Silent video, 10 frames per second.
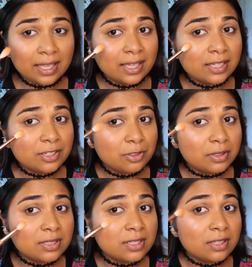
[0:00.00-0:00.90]
and you
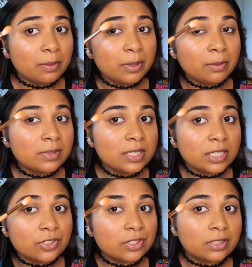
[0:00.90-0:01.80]
could see the
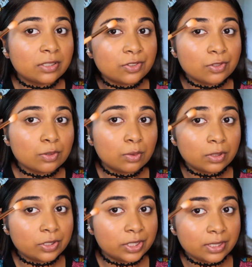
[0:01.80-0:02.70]
pigmentation is just
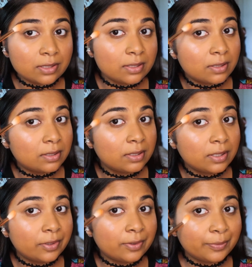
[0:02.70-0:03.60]
gorgeous.
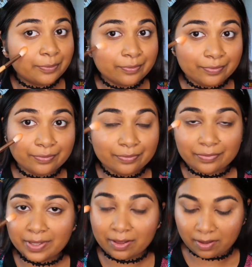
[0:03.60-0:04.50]

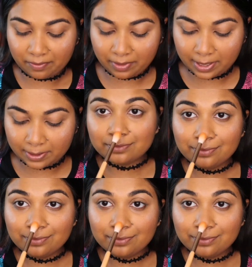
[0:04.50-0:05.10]
I love that.